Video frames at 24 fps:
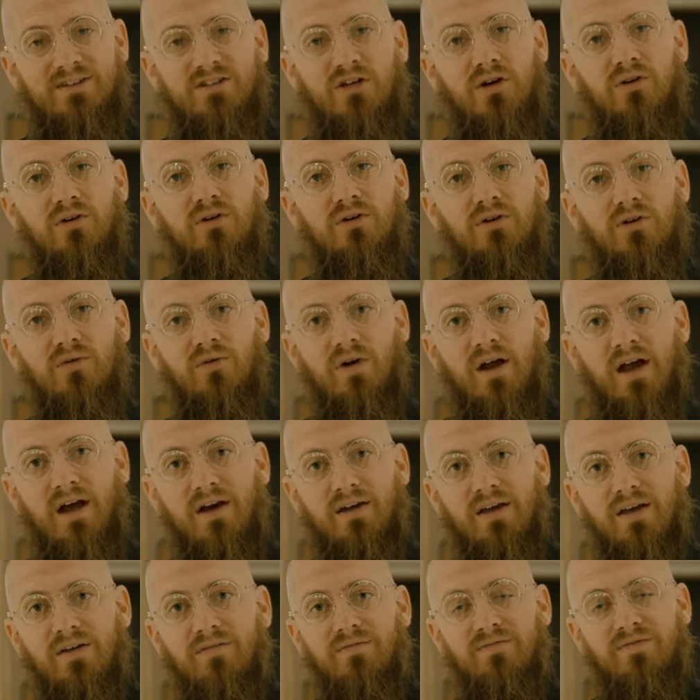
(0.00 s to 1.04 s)
turned around
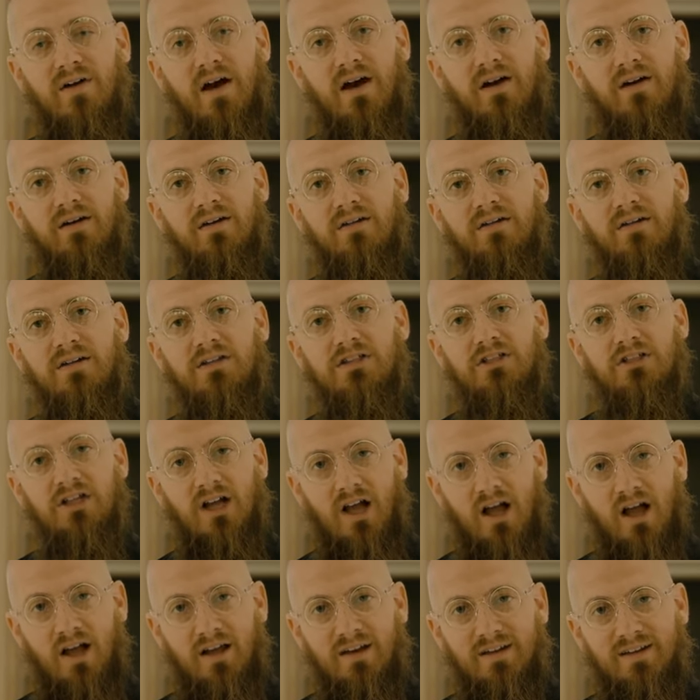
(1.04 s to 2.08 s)
and fired the
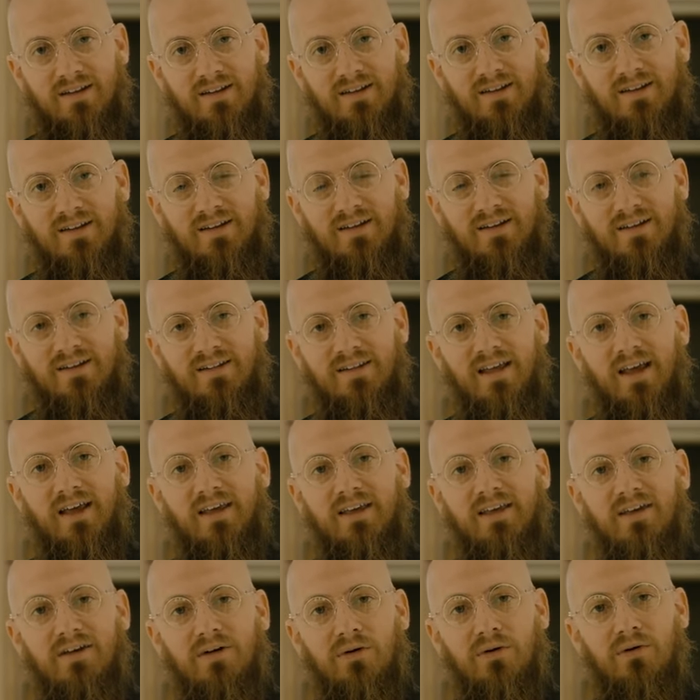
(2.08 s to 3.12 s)
shot that
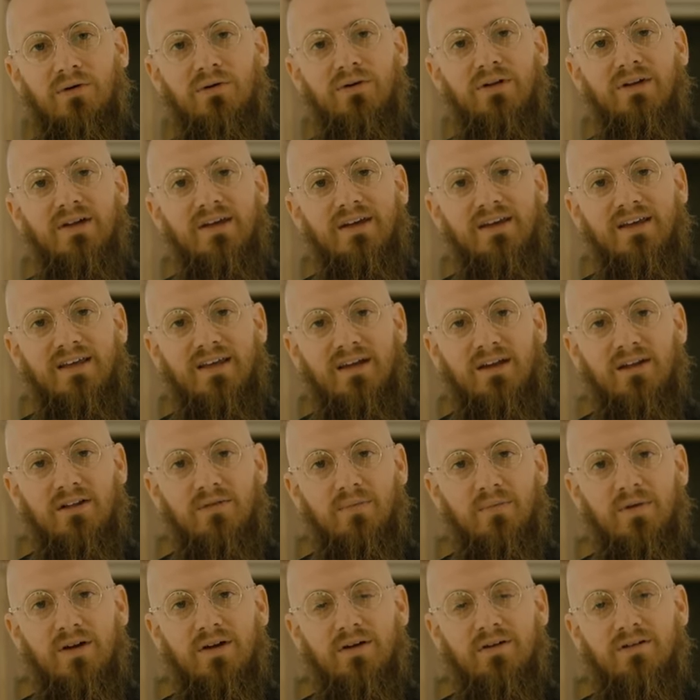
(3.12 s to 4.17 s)
killed Kenneth
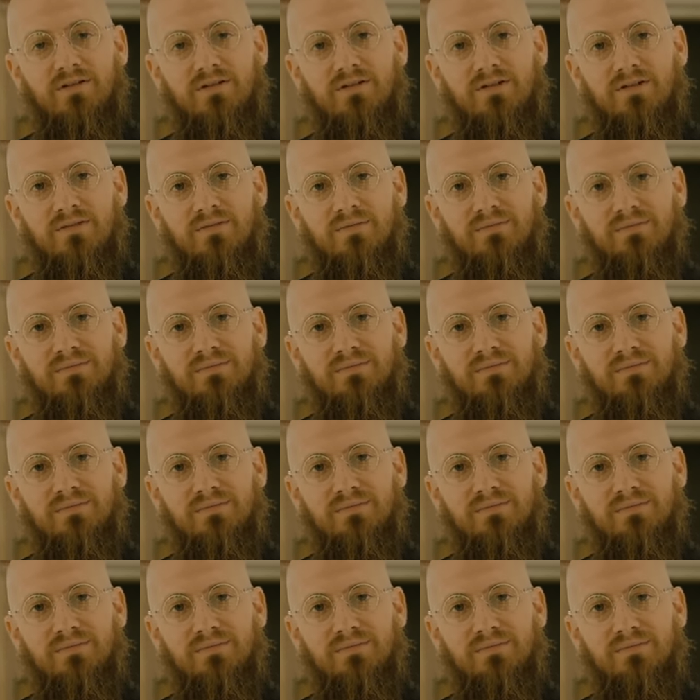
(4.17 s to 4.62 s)
Mears.